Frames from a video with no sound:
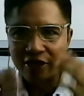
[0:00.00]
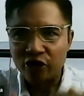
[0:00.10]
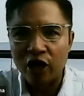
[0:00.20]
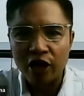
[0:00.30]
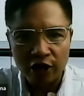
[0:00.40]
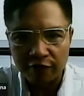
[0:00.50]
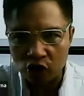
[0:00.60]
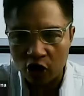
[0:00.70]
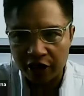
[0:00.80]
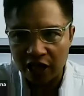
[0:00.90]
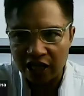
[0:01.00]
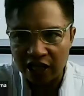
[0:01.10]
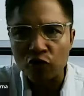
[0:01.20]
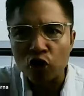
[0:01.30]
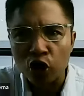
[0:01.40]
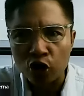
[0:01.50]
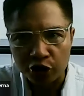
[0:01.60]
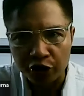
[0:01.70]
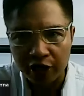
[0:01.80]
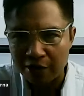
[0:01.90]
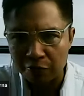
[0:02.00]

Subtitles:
I love talking. I love learning.